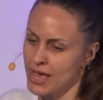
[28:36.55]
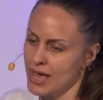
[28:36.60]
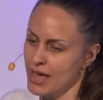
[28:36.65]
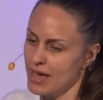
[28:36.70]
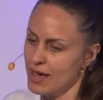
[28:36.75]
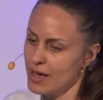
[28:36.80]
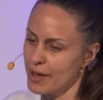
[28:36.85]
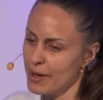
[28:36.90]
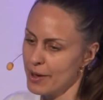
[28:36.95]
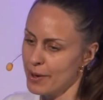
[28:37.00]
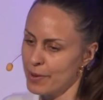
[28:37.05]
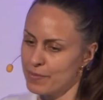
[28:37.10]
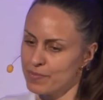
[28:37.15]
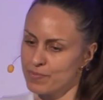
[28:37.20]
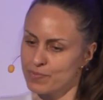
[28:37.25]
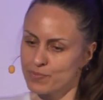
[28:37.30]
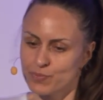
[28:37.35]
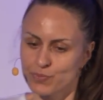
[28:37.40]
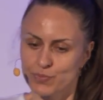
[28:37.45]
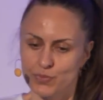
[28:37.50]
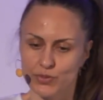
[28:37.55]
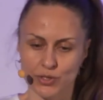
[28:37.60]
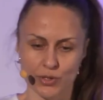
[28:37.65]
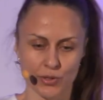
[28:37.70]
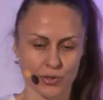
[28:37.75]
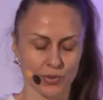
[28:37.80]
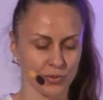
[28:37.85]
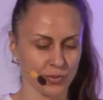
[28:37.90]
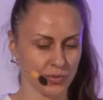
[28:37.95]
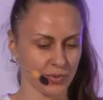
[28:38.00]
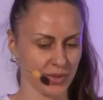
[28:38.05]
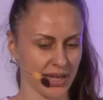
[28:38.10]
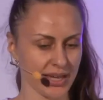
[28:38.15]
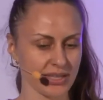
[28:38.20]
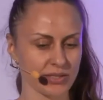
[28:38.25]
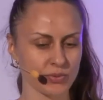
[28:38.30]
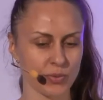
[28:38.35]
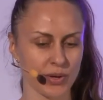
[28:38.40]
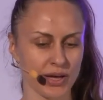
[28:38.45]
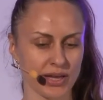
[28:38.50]
So
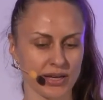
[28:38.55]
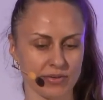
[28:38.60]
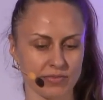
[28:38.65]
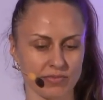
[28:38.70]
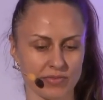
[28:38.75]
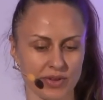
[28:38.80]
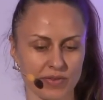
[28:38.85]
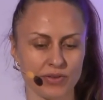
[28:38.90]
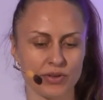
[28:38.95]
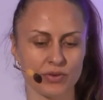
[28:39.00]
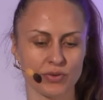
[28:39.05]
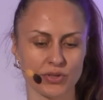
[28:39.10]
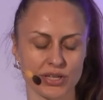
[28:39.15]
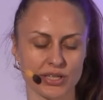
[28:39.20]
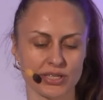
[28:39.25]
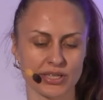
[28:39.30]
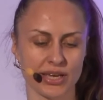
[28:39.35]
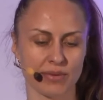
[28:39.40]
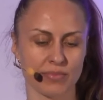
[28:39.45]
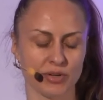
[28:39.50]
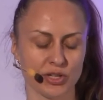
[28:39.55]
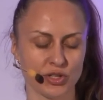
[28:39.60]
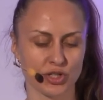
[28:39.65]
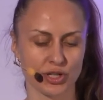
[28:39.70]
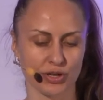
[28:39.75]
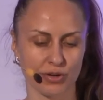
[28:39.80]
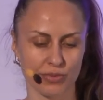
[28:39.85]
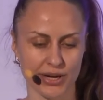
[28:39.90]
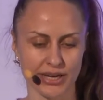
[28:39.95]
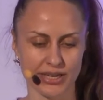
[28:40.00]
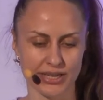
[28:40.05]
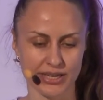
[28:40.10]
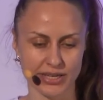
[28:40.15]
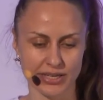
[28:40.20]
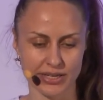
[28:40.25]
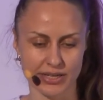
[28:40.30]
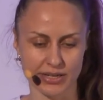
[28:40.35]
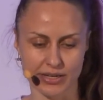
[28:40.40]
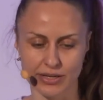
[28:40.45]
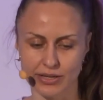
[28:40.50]
that's when a few things can be generated,
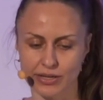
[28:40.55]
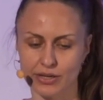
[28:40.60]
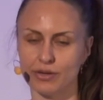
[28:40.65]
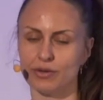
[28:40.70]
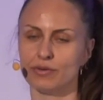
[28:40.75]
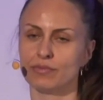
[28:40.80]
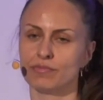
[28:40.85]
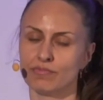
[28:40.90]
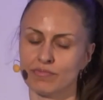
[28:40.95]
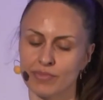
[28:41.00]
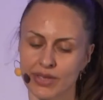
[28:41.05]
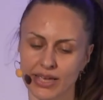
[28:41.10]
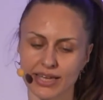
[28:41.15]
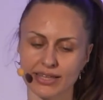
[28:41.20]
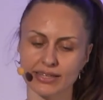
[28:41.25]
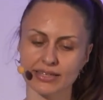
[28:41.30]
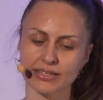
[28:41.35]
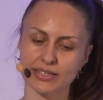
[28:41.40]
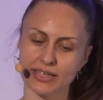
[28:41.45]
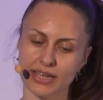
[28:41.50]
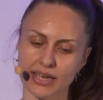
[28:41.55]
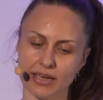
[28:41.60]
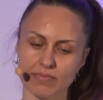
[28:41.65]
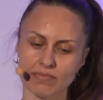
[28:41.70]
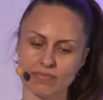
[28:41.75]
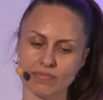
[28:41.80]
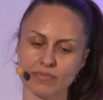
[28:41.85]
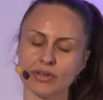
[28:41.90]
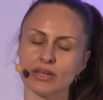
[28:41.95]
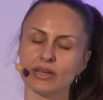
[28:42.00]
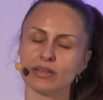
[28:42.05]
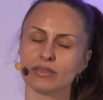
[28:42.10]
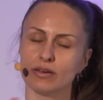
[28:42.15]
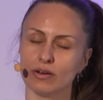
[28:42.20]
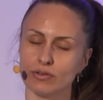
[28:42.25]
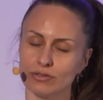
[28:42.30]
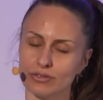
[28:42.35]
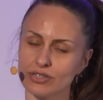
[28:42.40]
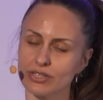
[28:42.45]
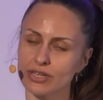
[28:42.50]
and the same. The
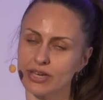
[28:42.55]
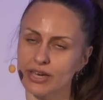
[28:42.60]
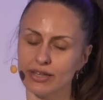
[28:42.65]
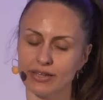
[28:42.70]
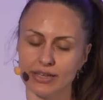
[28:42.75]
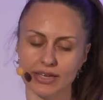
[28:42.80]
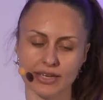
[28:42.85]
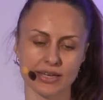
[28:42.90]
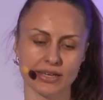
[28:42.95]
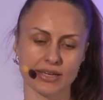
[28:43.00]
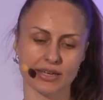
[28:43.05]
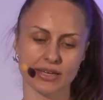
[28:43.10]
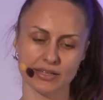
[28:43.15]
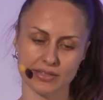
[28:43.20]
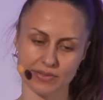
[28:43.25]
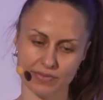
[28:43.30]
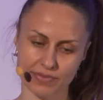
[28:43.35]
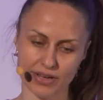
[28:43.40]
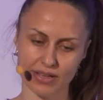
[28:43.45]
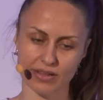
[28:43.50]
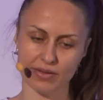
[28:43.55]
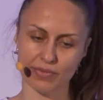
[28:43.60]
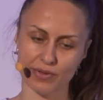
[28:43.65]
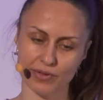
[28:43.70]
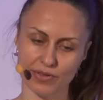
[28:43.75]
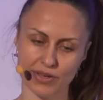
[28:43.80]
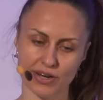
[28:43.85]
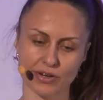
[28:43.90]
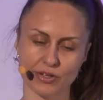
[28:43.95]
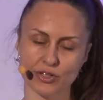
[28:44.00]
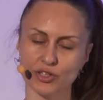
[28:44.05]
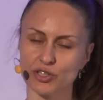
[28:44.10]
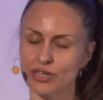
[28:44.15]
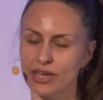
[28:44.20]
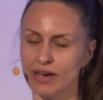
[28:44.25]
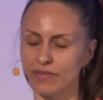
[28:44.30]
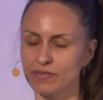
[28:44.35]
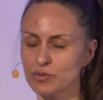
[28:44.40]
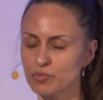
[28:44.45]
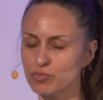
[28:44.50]
auto-scaling is available there. You just
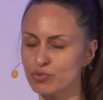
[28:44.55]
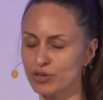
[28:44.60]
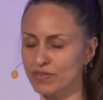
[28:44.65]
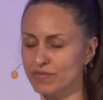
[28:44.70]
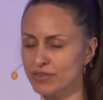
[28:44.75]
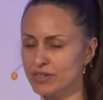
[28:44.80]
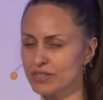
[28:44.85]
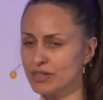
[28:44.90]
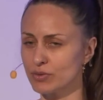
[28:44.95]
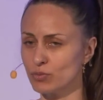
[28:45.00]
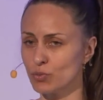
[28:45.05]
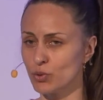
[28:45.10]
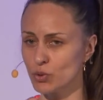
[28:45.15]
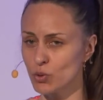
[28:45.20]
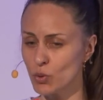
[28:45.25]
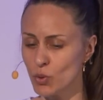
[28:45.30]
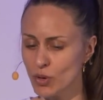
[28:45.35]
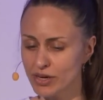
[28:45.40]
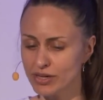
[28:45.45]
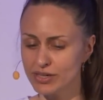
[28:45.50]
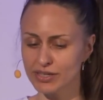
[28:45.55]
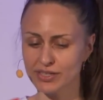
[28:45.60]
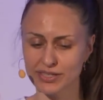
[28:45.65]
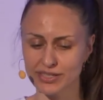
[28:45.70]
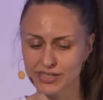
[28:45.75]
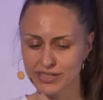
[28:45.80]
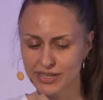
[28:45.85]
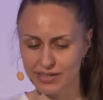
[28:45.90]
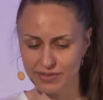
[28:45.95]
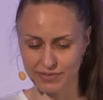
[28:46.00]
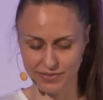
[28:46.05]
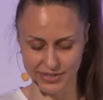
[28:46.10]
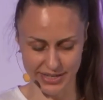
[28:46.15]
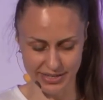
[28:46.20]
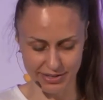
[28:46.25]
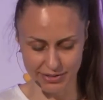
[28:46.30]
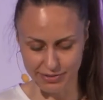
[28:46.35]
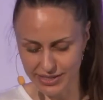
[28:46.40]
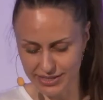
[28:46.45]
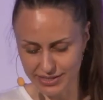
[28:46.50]
have to prefix it with Quarkus instead of
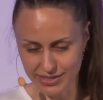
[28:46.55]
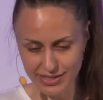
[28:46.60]
Dekorate.